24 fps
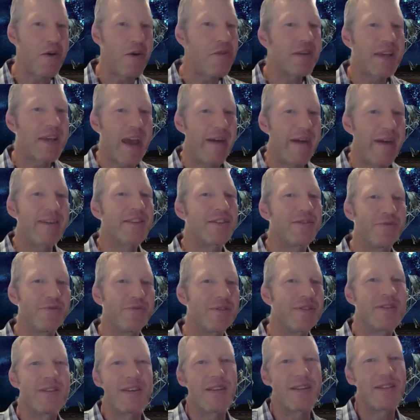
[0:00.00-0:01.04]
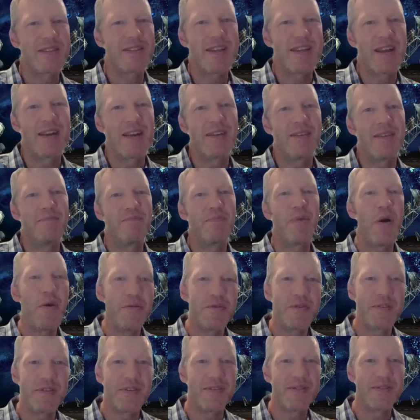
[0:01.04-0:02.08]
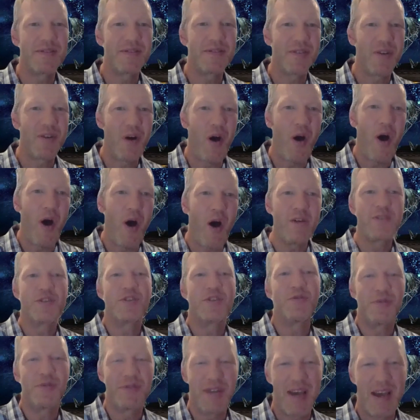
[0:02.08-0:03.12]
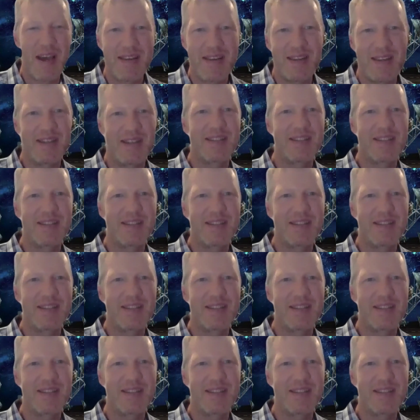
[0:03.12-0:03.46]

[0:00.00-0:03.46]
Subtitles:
own characteristics that it imposes onto your data.